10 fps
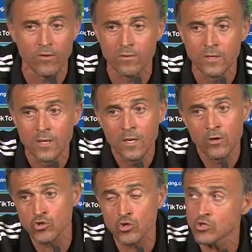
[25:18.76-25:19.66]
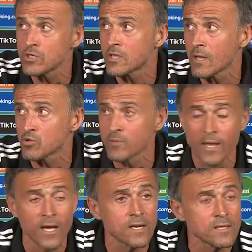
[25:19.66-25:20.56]
the uh,
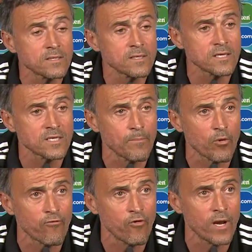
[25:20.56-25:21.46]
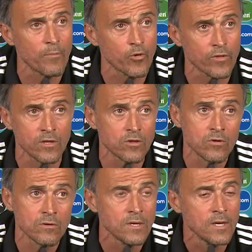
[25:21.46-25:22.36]
central corridor is the
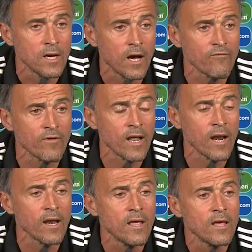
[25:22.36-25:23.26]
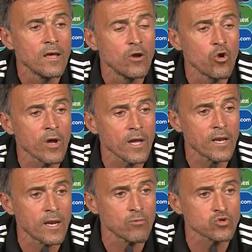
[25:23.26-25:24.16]
quickest way to the goal,
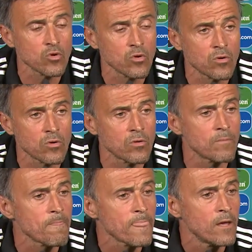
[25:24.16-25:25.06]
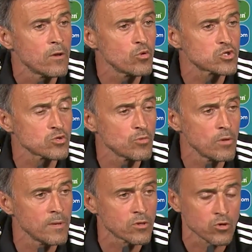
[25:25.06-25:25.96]
whether it is down the
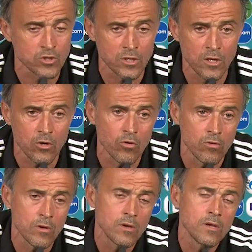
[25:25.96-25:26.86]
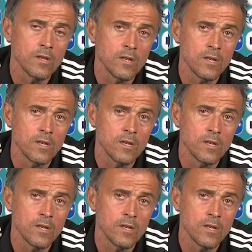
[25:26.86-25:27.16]
flanks or through the middle